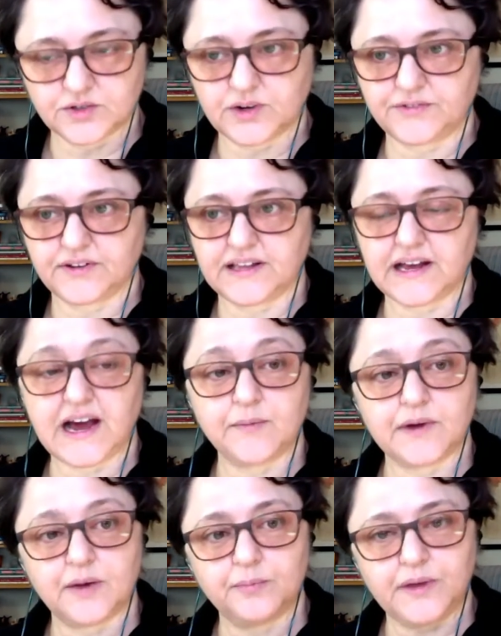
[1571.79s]
Do I feel like
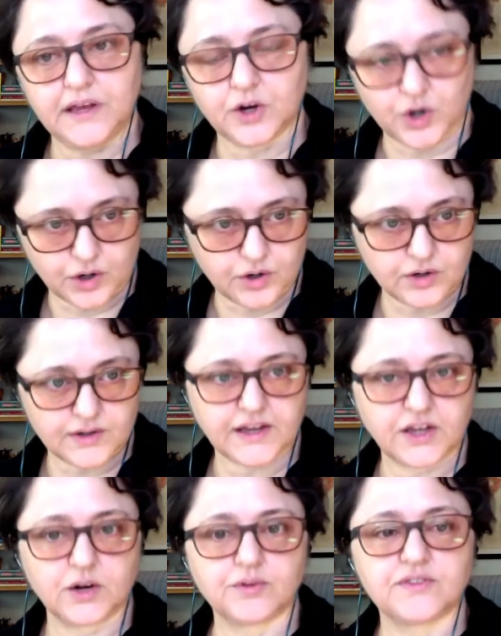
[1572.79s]
I'm not being heard?
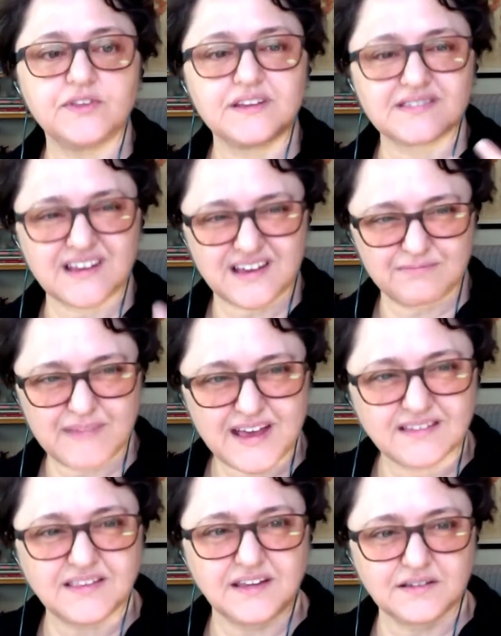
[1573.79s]
The things that can
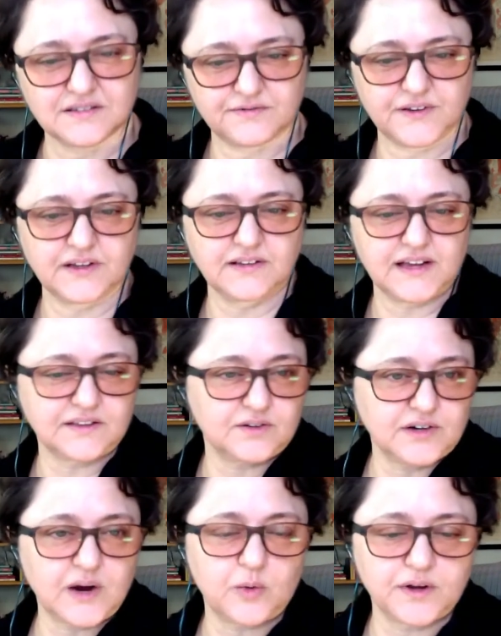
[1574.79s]
make things feel like they're
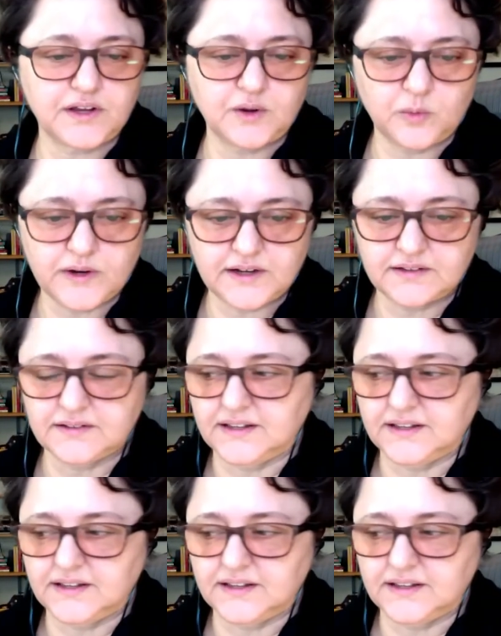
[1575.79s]
not working well.